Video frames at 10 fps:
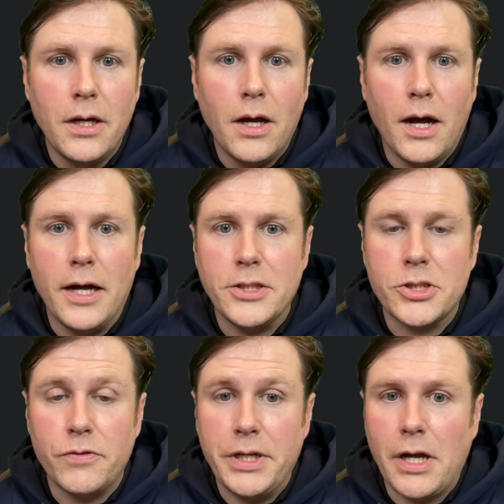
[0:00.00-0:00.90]
On the
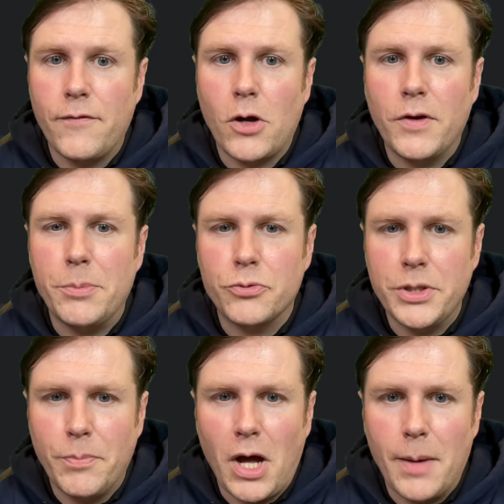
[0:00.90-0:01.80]
screen, I've already
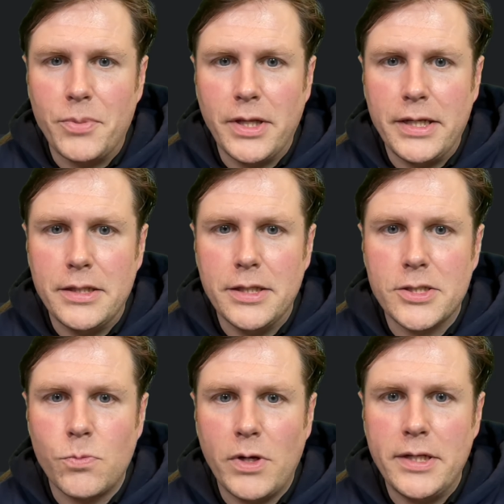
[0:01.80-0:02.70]
pre-populated
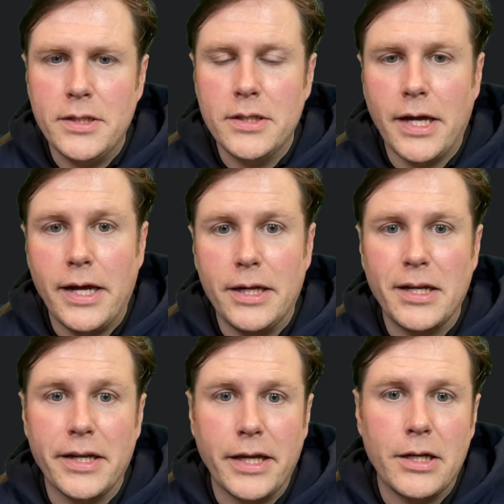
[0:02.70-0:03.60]
this one.
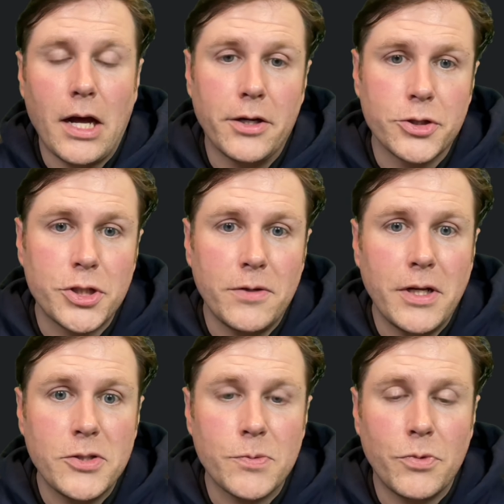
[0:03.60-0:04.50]
Again, on our show
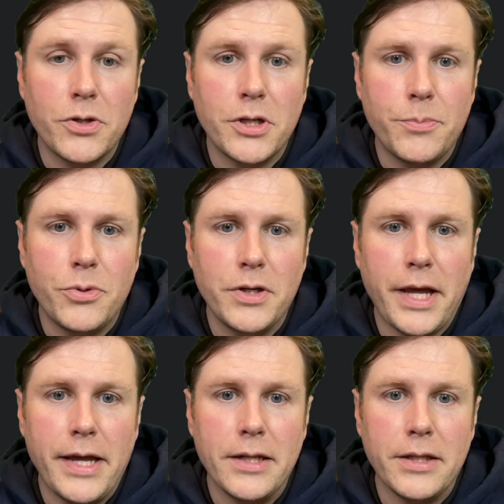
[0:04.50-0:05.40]
notes, we're going to put
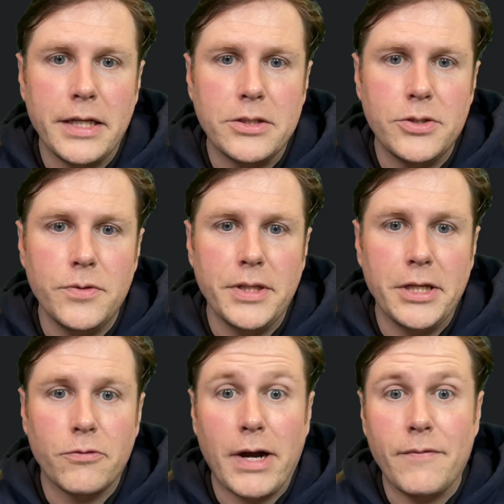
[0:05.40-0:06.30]
a link to
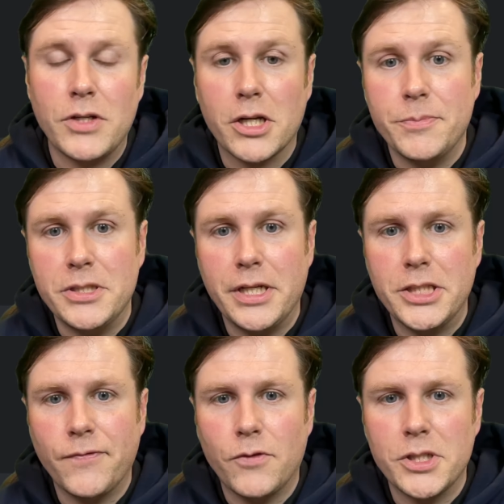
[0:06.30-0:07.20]
the Karaf
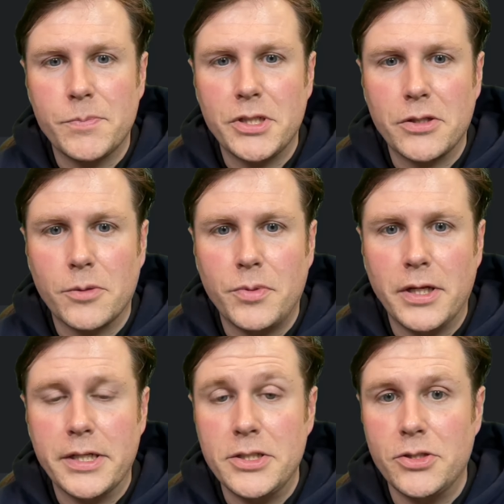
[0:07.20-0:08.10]
documentation for this particular
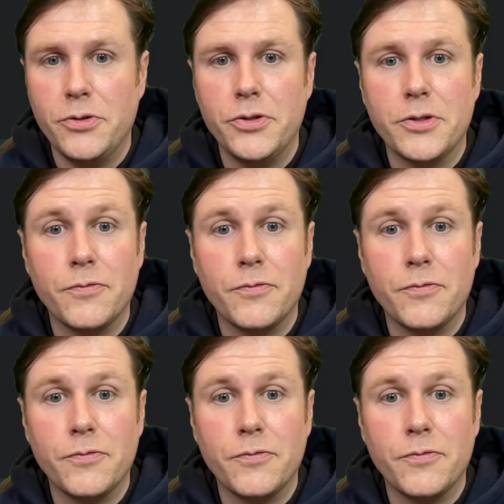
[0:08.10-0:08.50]
plugin so you can